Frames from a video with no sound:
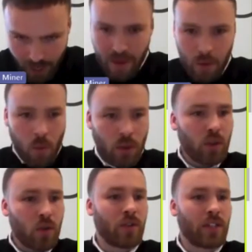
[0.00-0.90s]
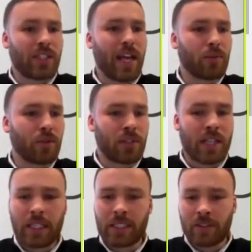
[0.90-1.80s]
And then once all the steps or
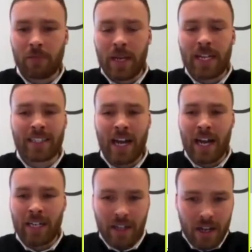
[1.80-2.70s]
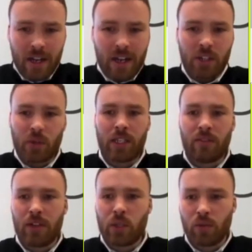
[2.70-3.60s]
tasks have been assigned to an
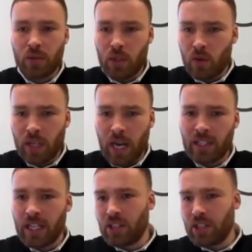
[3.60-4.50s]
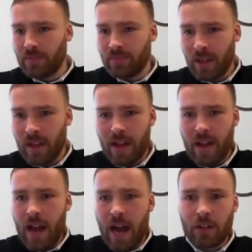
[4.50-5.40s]
individual in the organization,
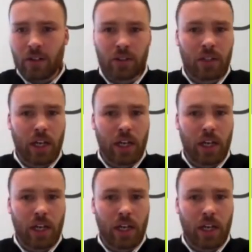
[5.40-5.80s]
I'll just